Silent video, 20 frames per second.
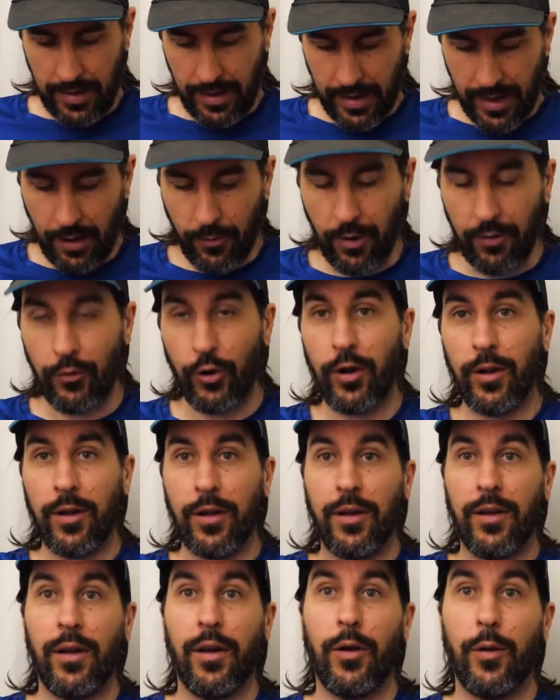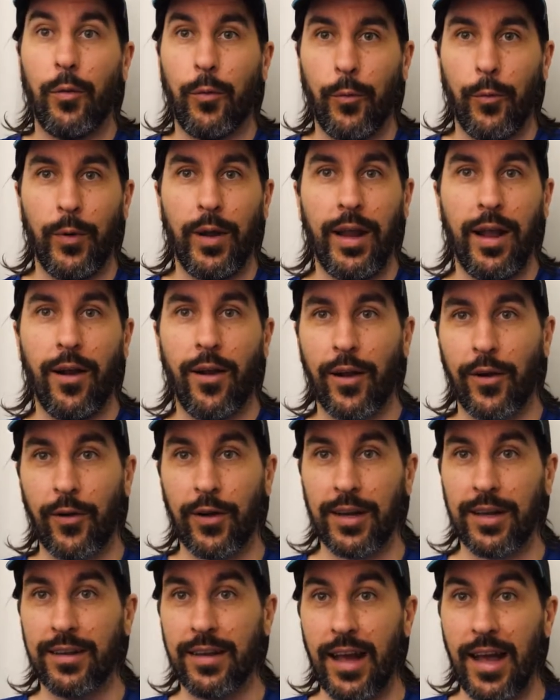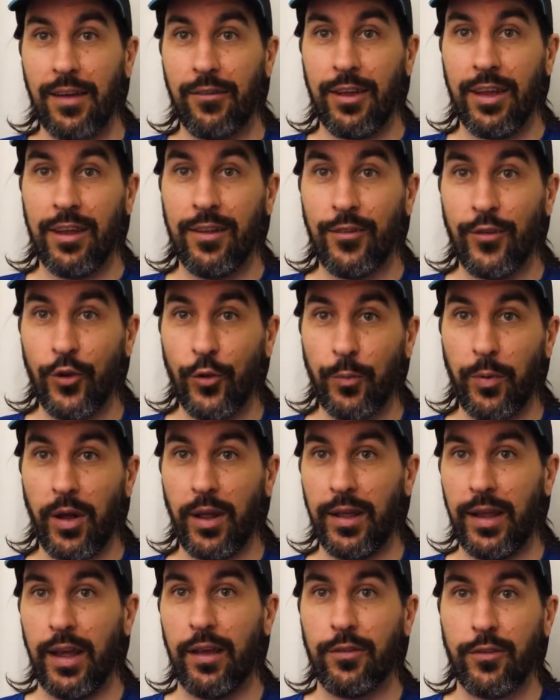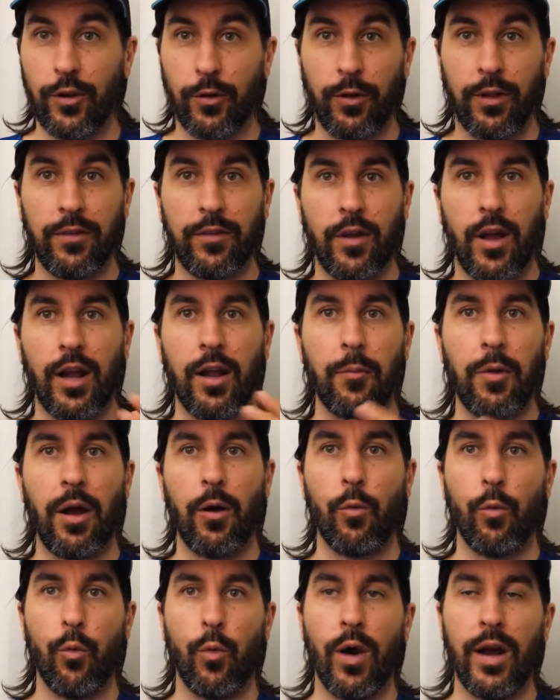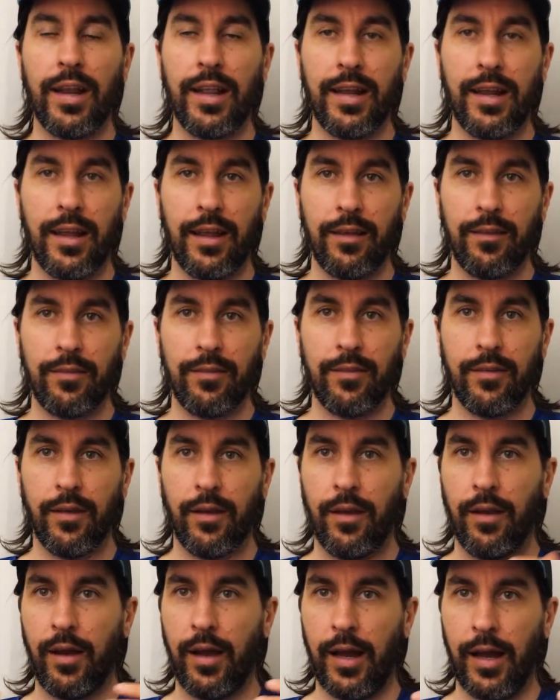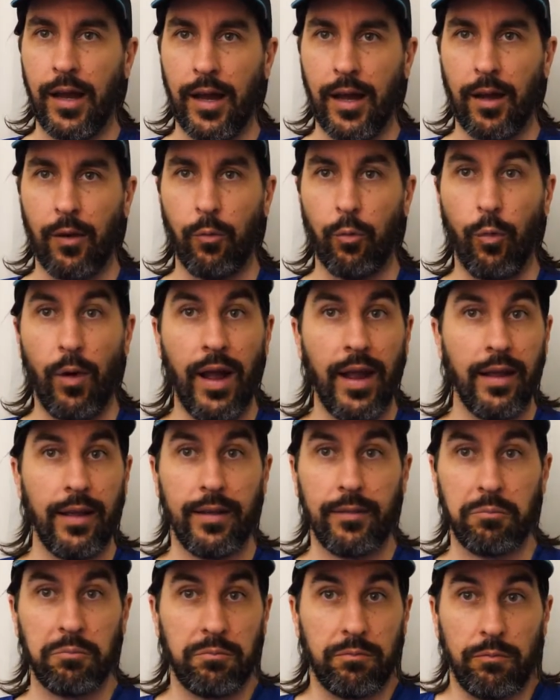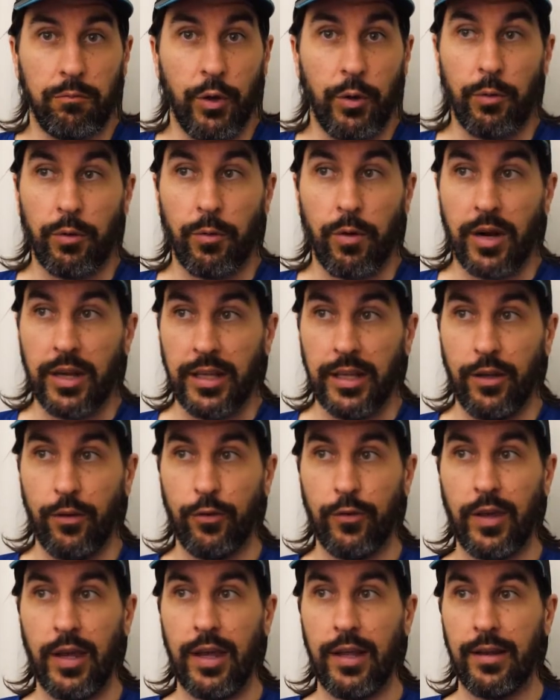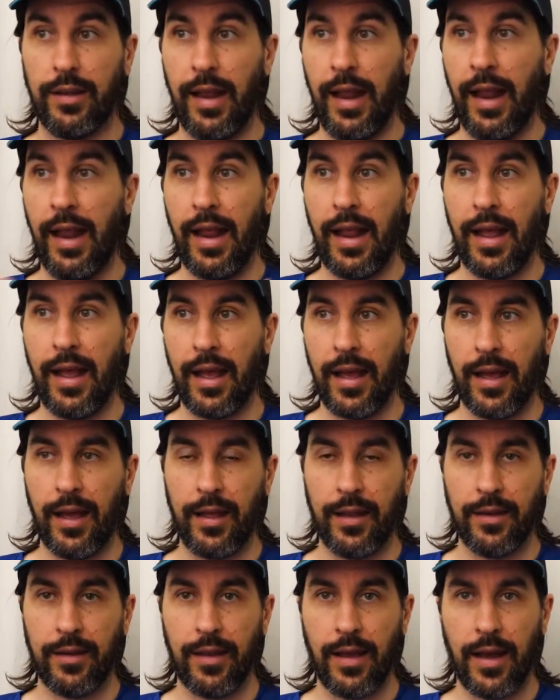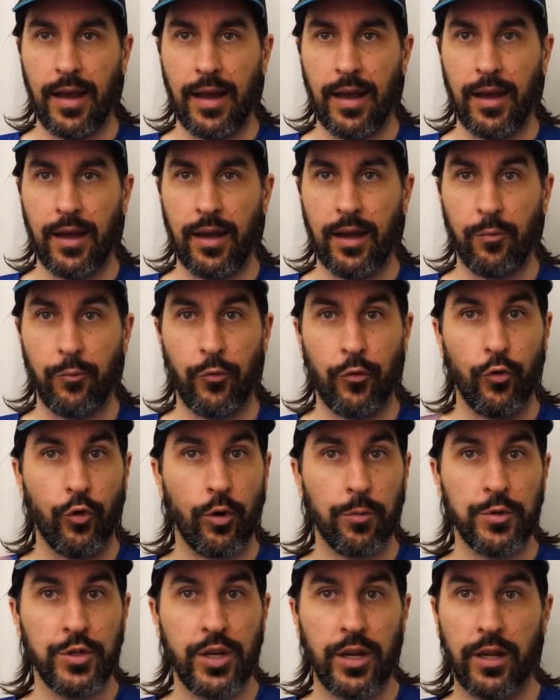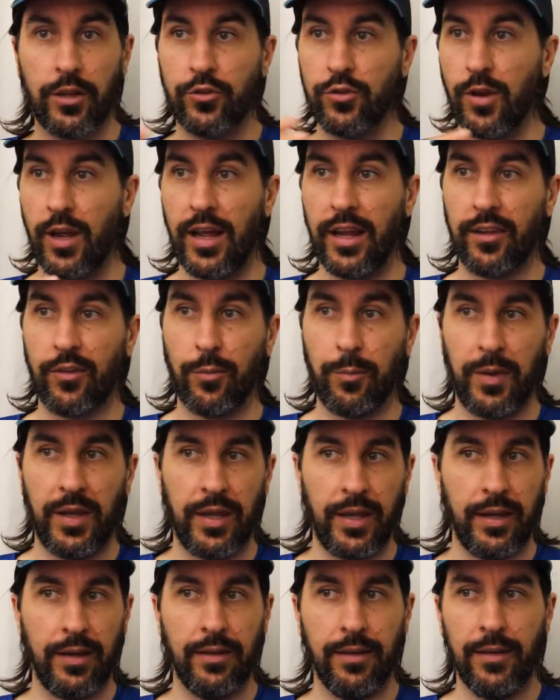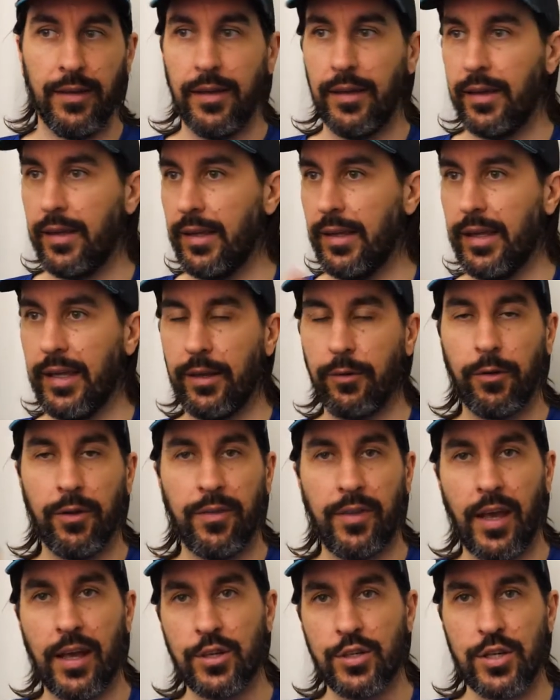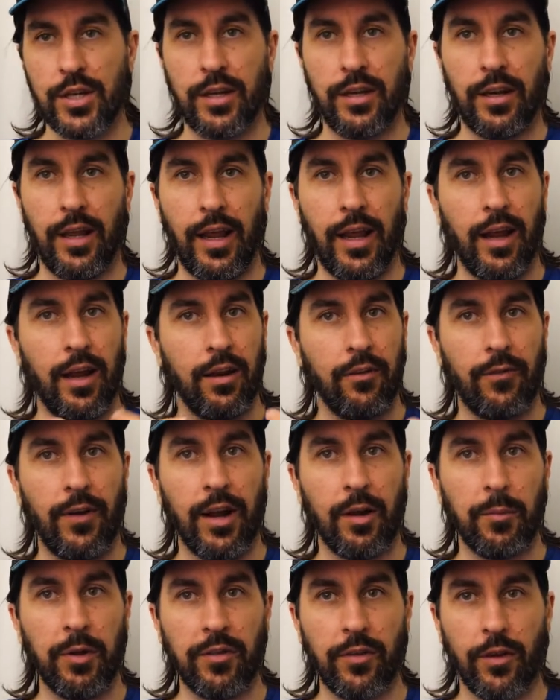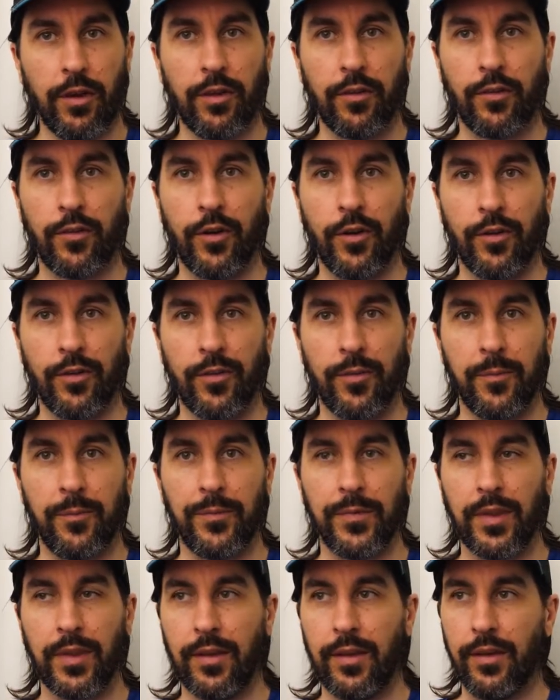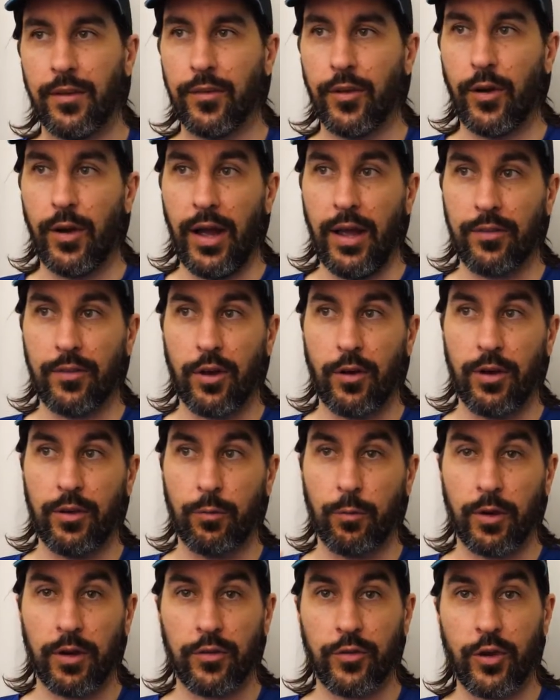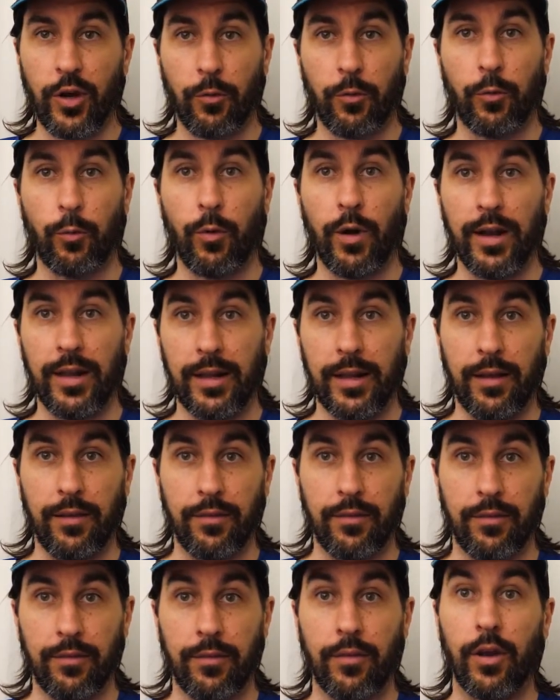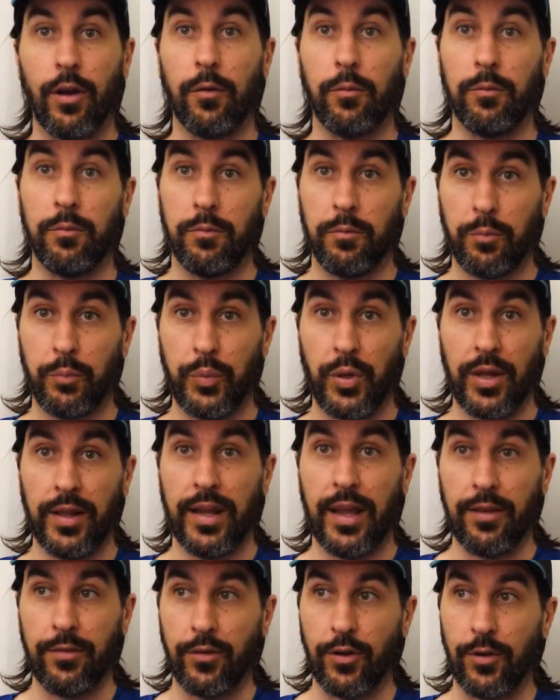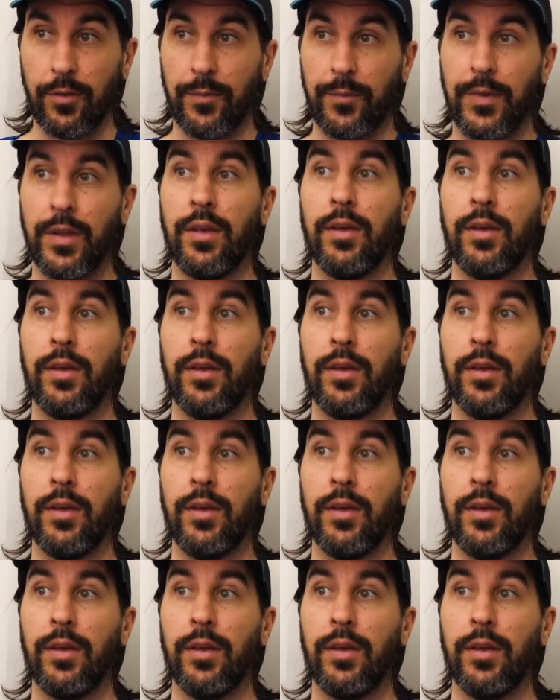However, we are going to dive into polyester. Let's talk about what it is, why we would want to use it, and absorption, drying speed, heat retention, and environmental concerns. So as always, we're going to start with what it is. So polyester.